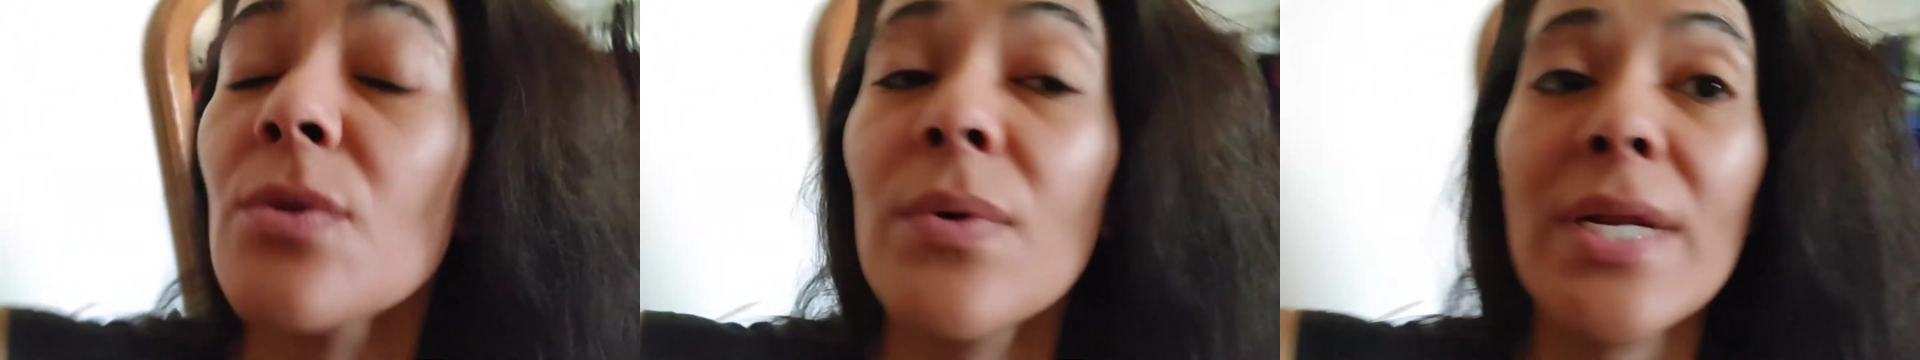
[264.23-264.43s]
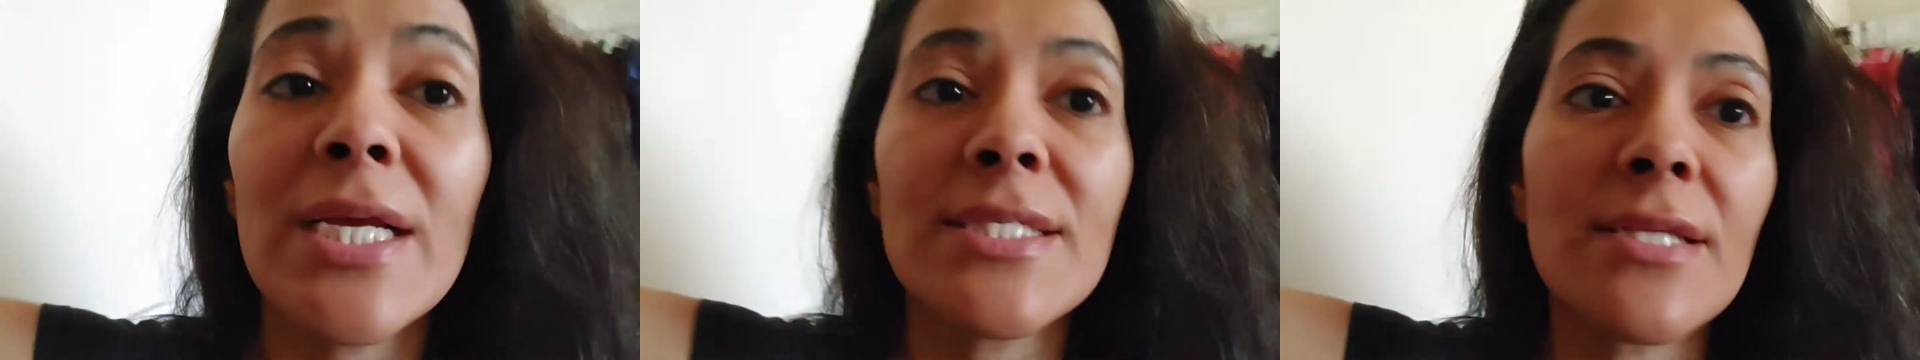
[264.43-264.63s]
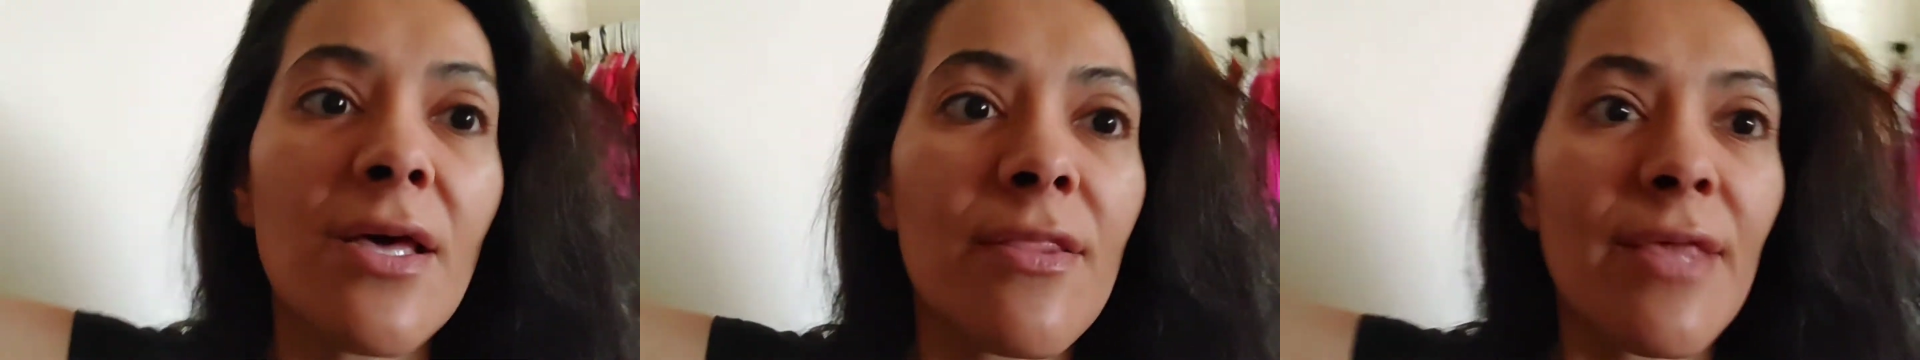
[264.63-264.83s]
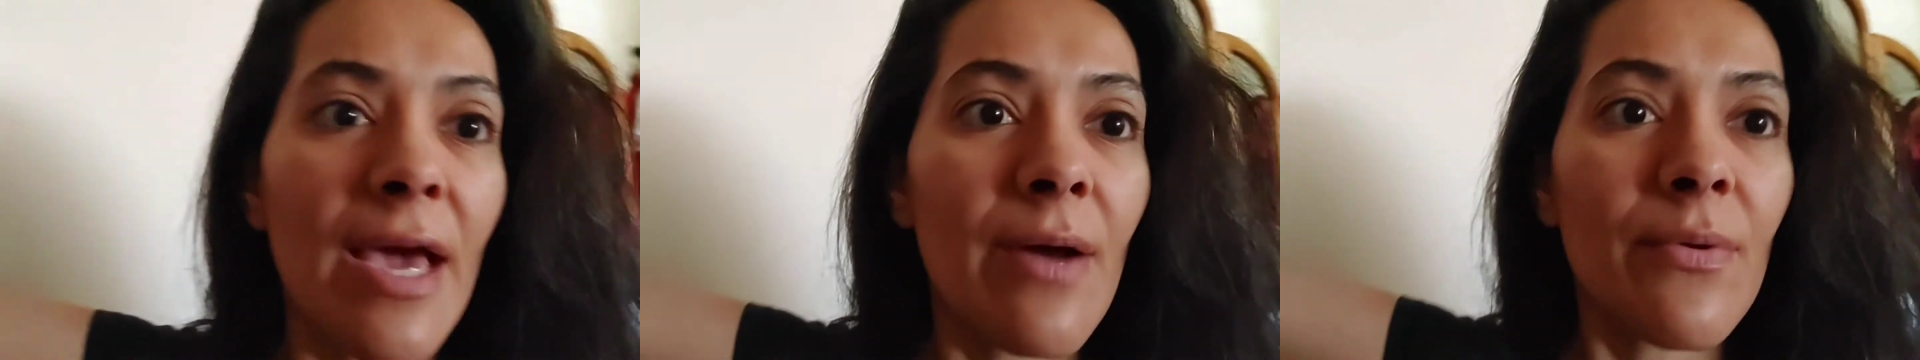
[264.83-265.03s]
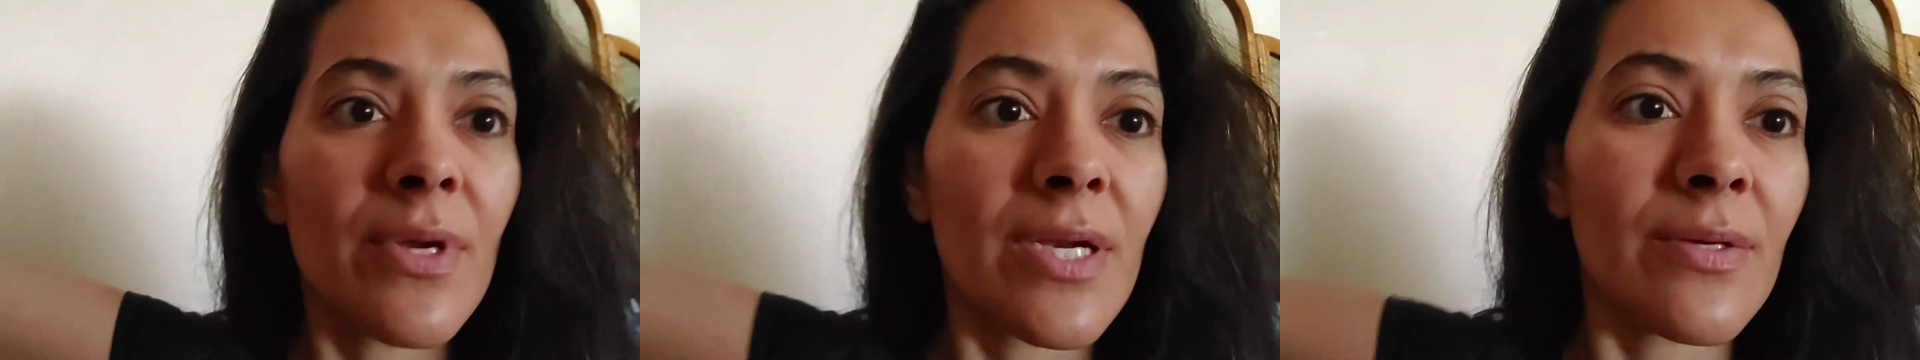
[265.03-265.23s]
So when I saw
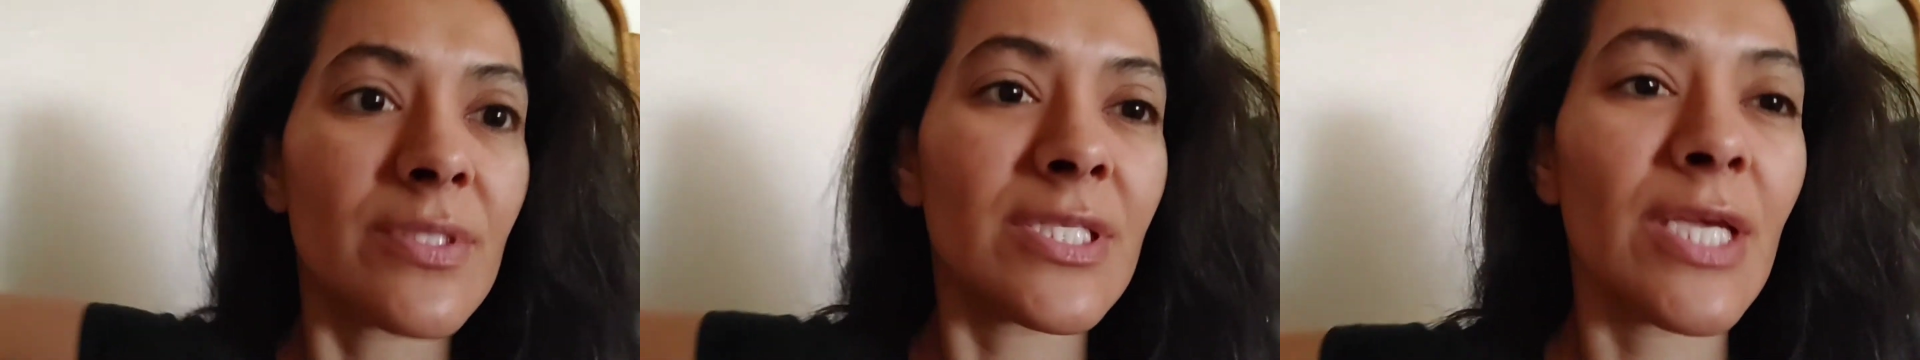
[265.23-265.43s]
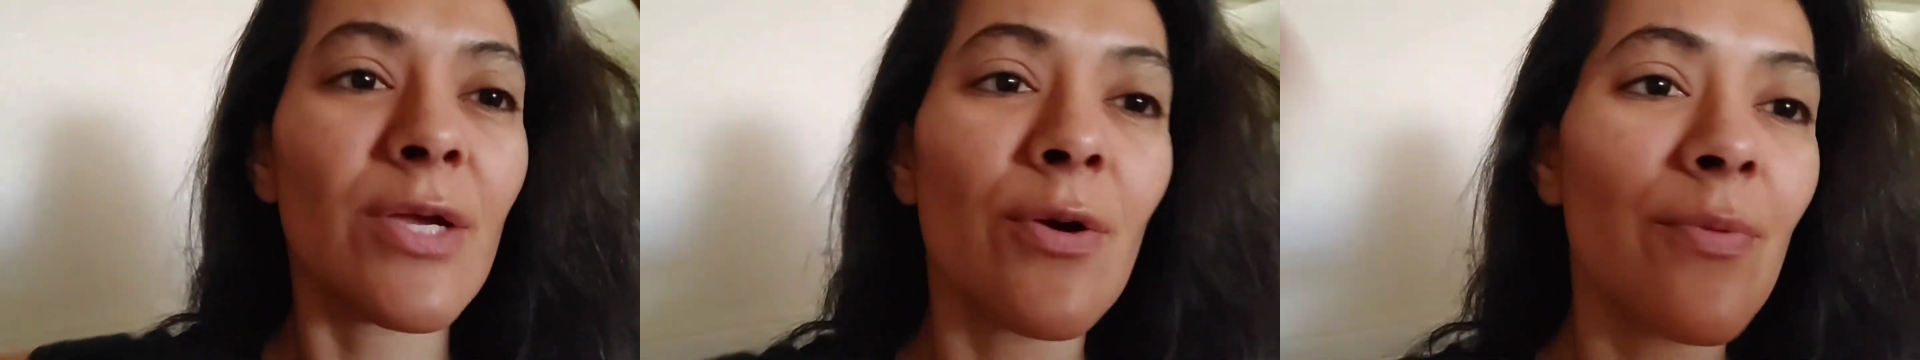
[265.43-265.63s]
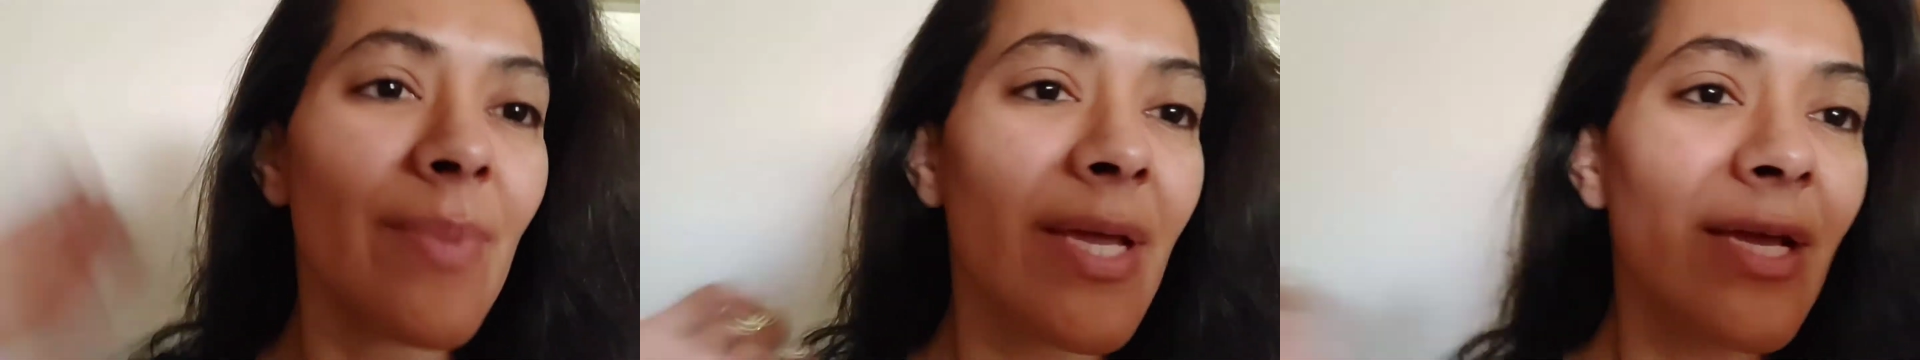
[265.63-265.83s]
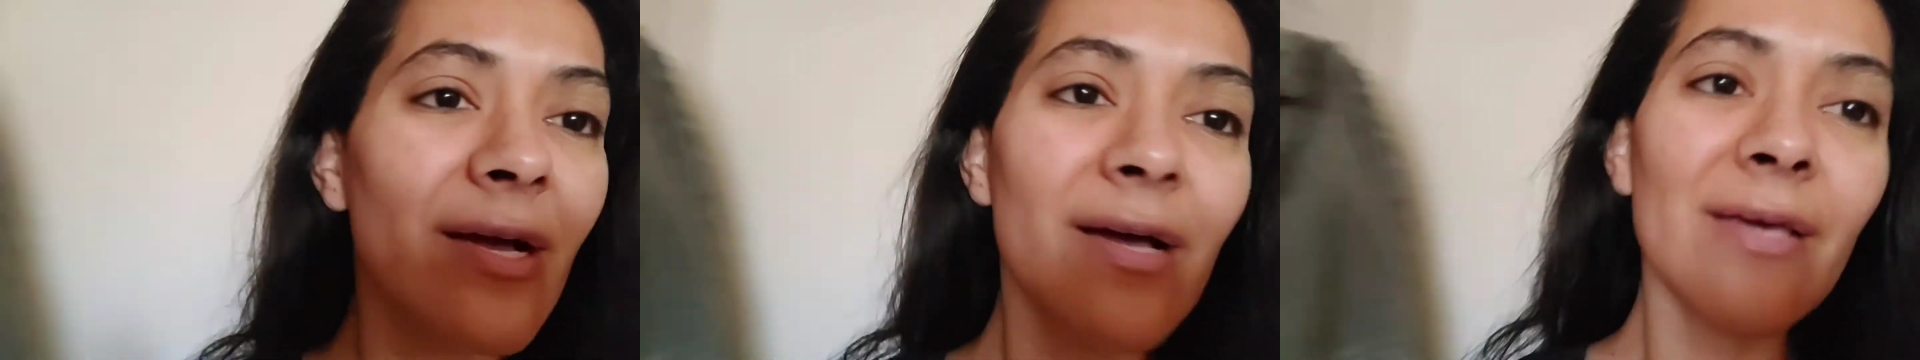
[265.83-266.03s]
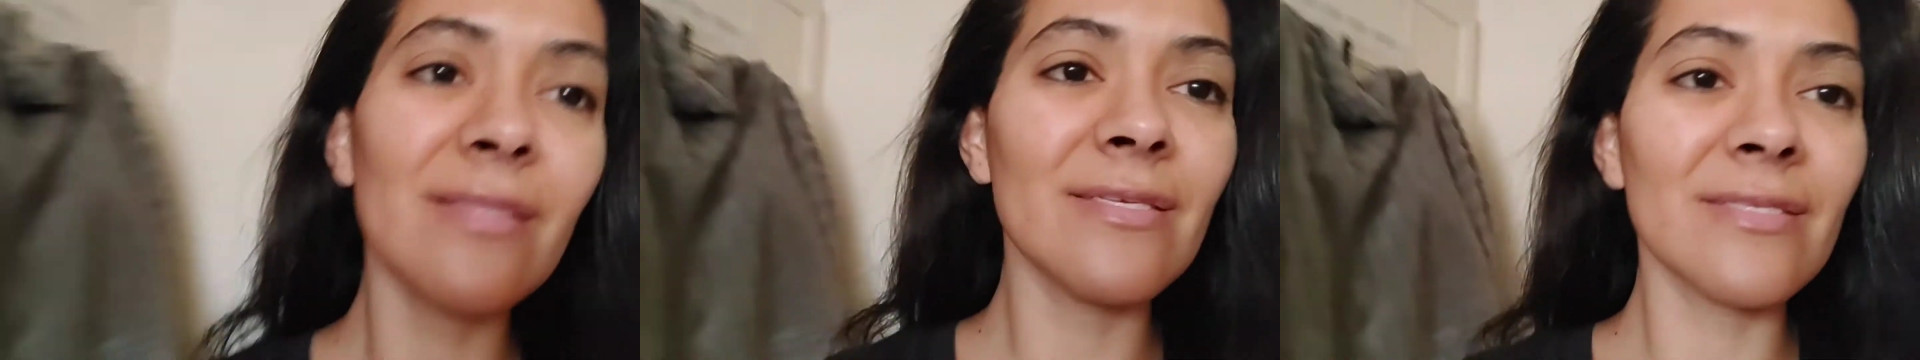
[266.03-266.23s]
that one, I was like, oh my
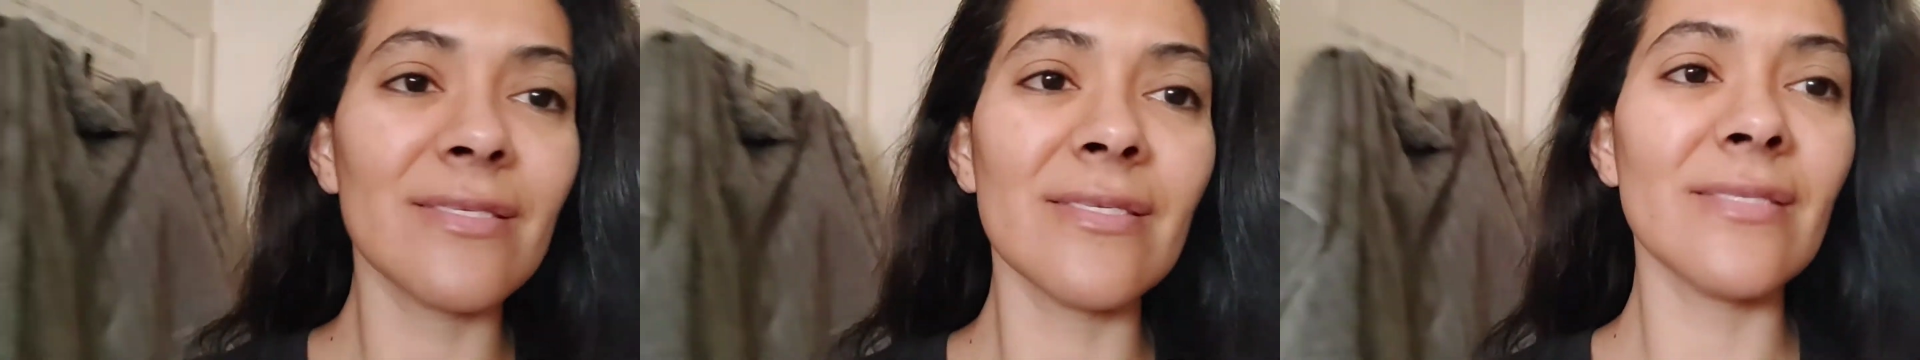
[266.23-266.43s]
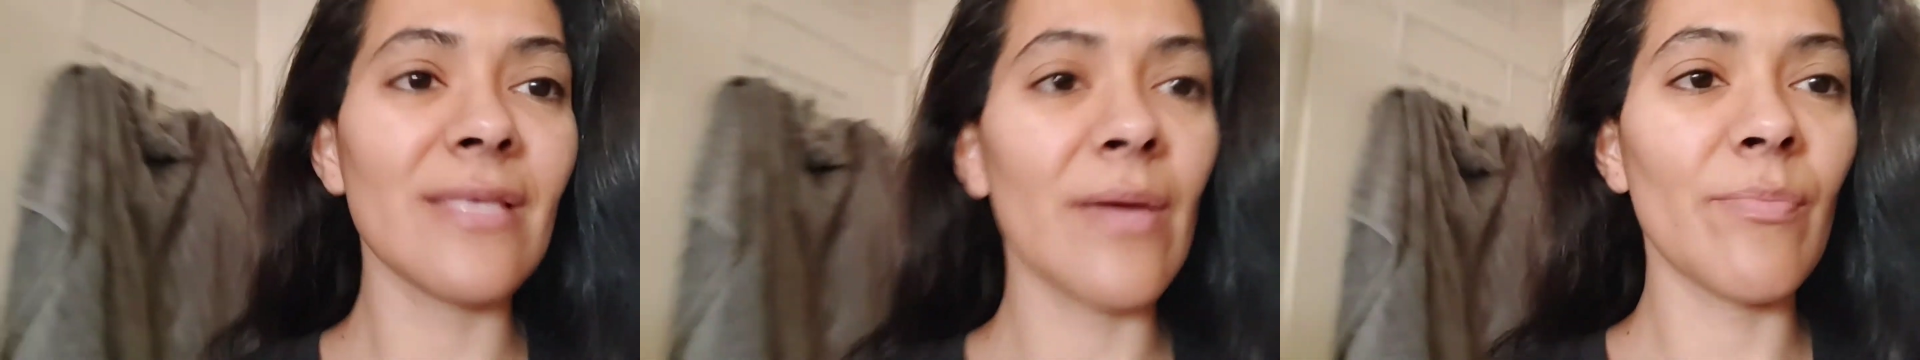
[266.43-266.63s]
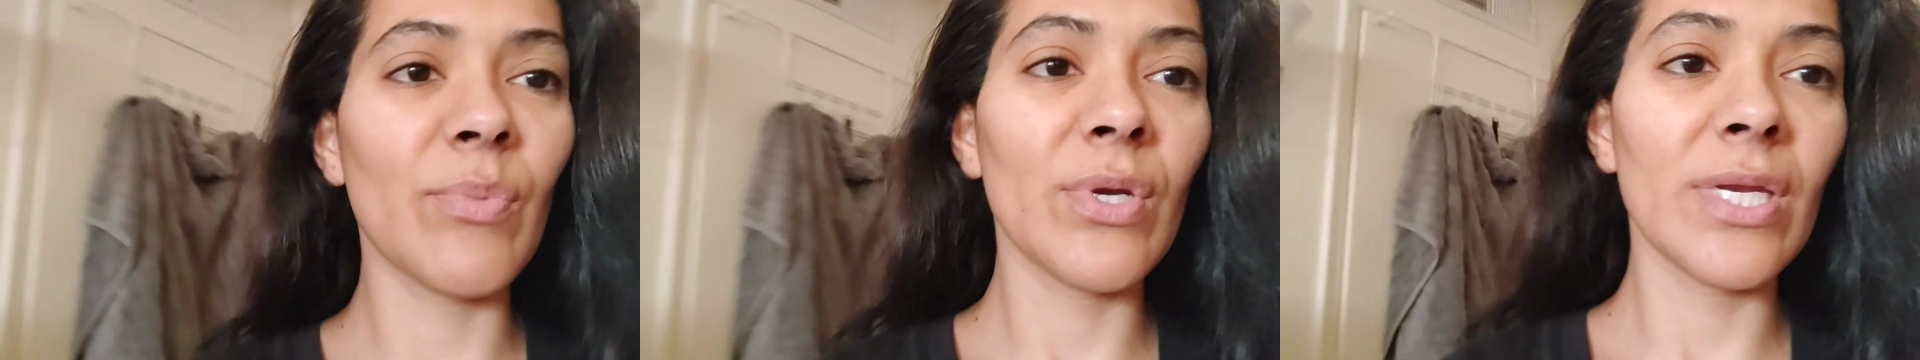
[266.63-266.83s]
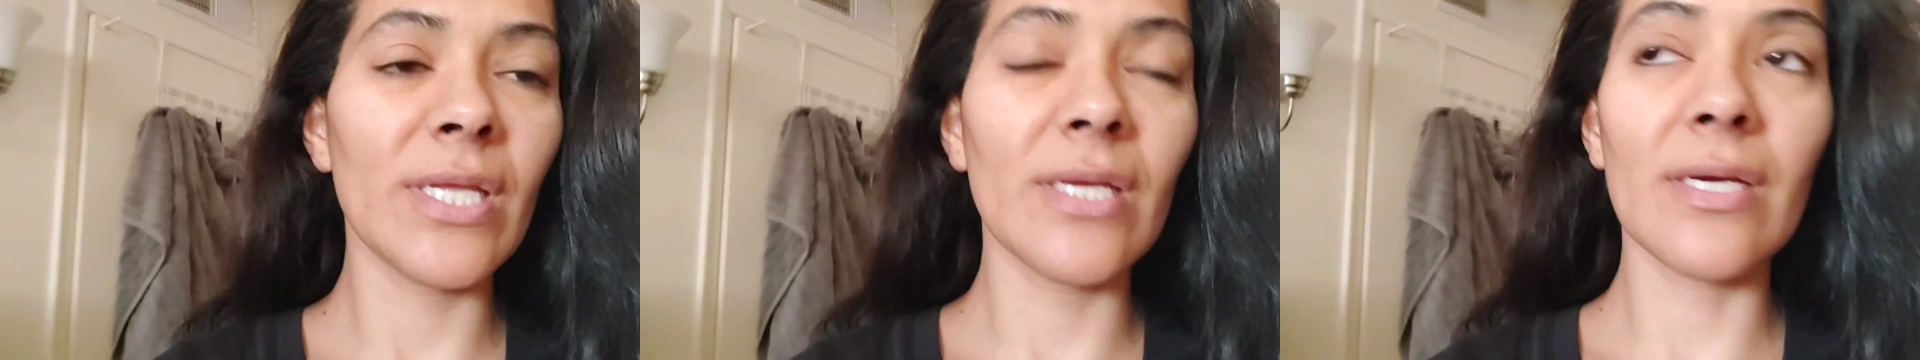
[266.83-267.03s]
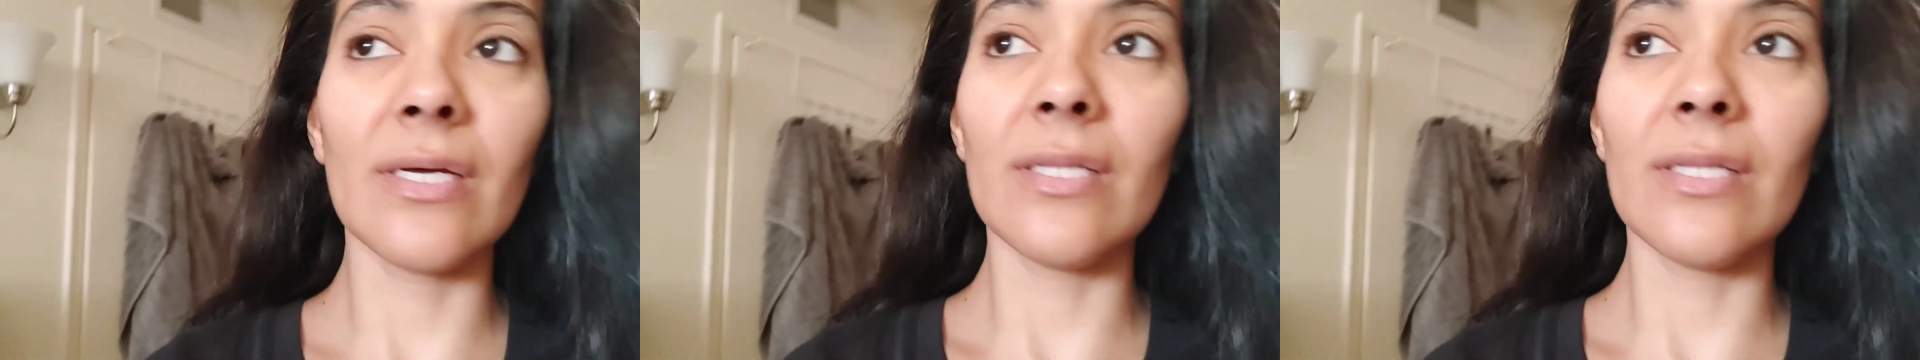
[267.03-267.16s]
god, this is that pretty